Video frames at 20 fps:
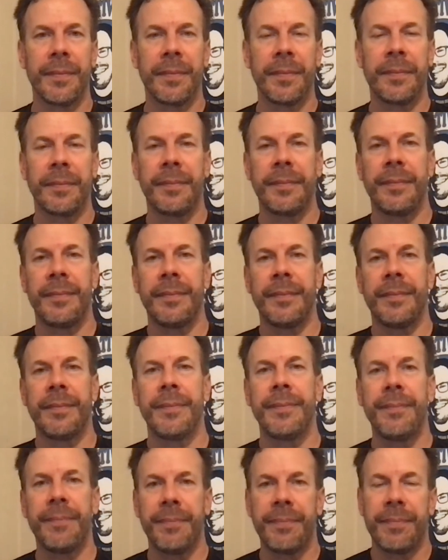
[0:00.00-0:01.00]

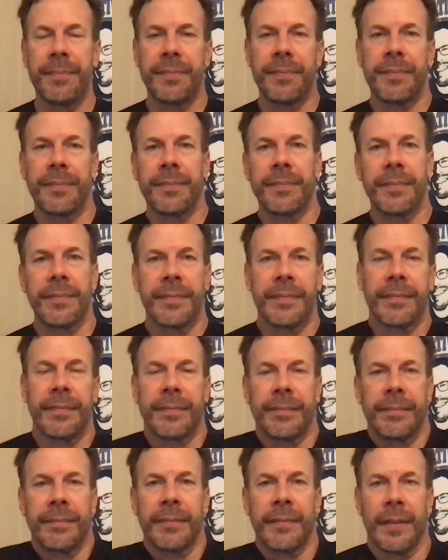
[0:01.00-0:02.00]

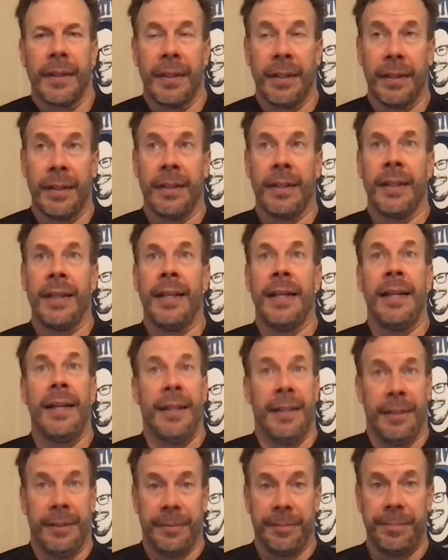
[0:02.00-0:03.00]

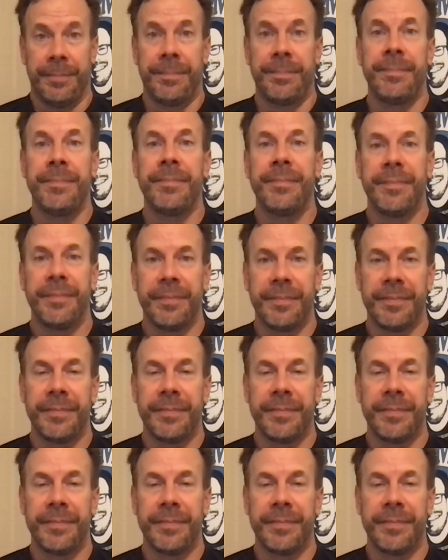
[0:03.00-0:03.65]
No words are spoken by the person on screen.